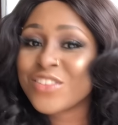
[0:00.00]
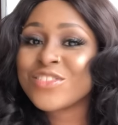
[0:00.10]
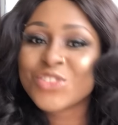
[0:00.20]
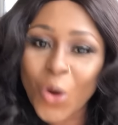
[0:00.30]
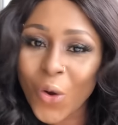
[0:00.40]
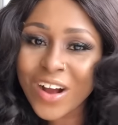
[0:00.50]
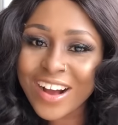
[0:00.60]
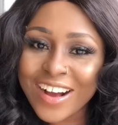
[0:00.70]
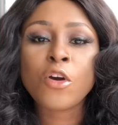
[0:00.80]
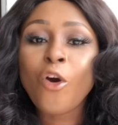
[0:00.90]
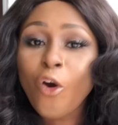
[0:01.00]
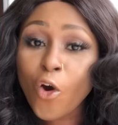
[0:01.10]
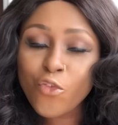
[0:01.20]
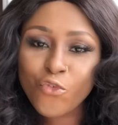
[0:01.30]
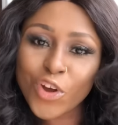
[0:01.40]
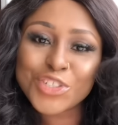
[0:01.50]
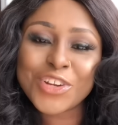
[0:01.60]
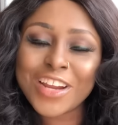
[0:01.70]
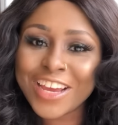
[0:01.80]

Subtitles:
talk, or function